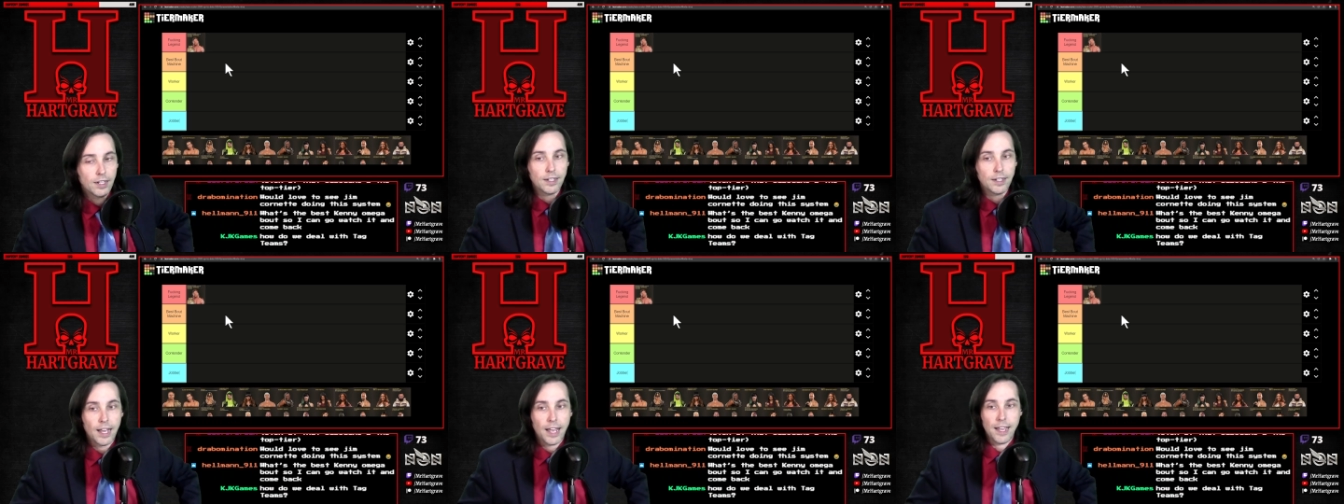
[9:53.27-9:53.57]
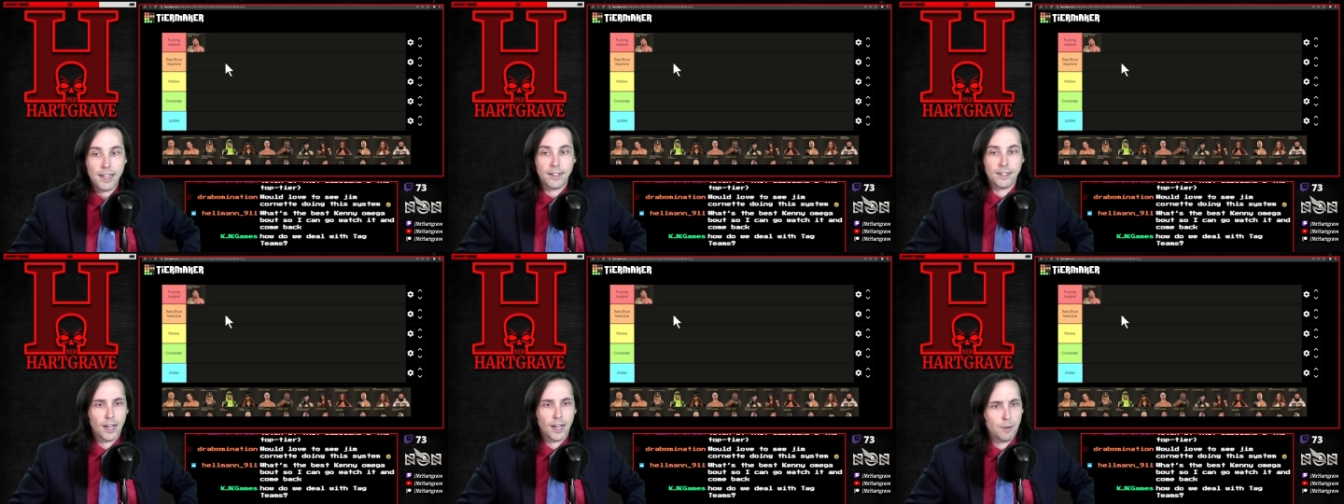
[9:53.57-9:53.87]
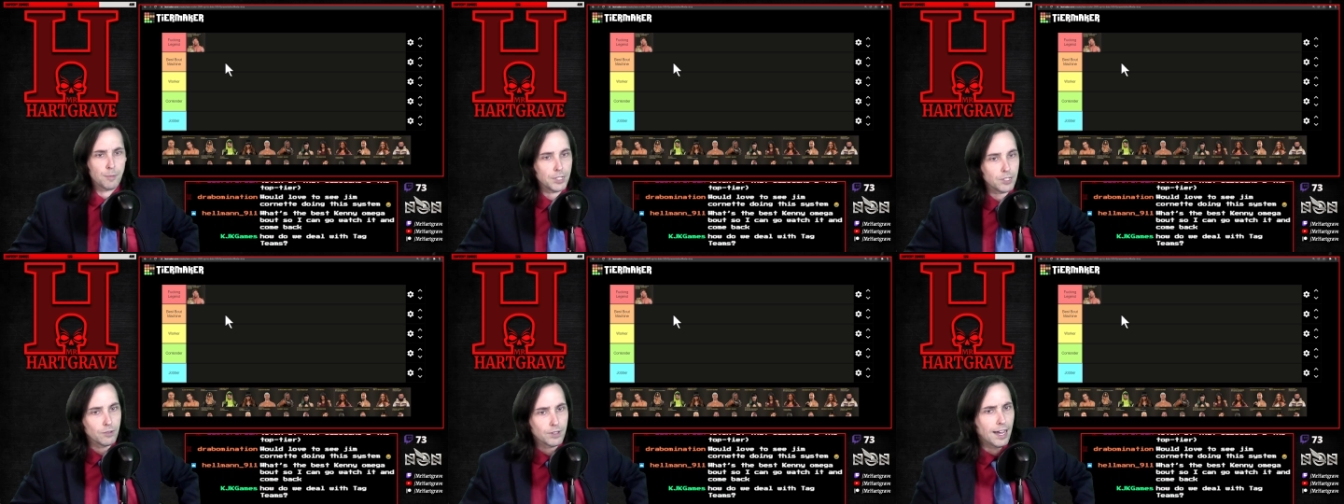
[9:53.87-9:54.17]

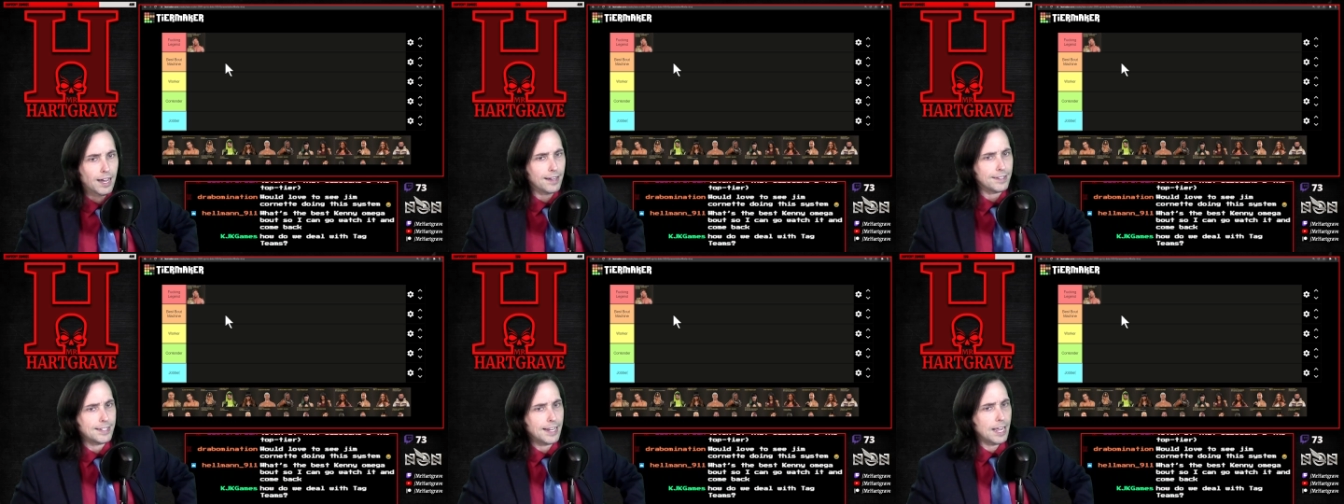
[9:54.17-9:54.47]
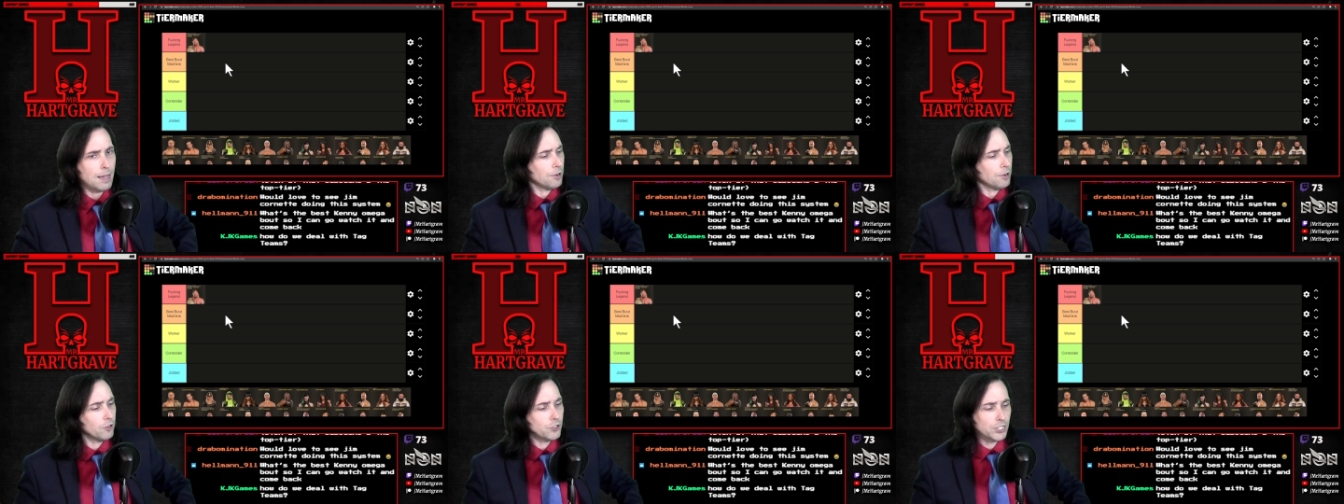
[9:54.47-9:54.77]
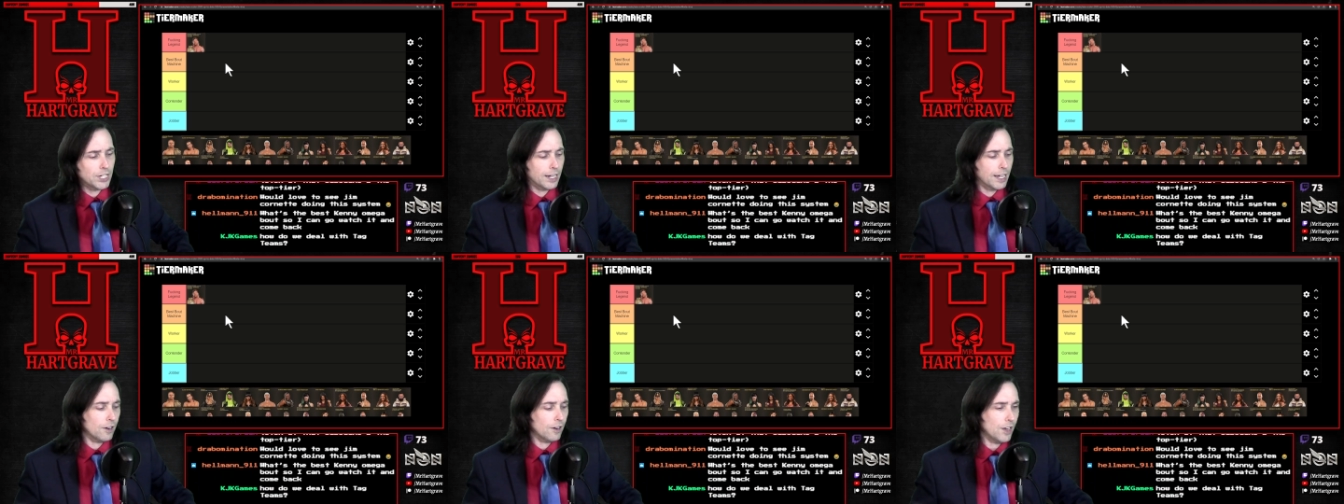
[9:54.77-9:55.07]
AEW, goddamn, go
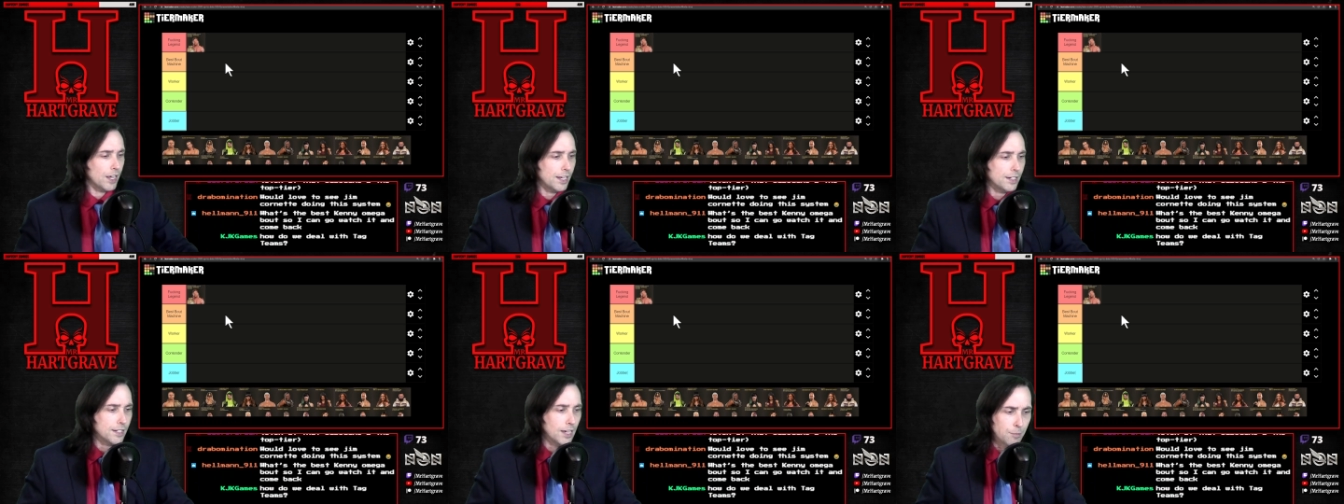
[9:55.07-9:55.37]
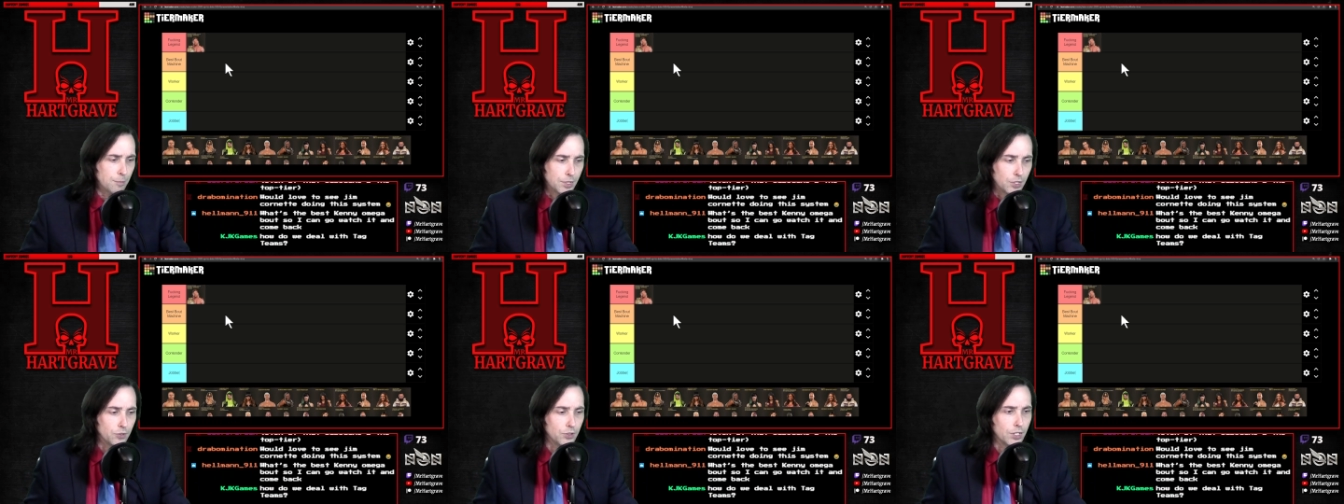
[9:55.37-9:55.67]
check out AEW.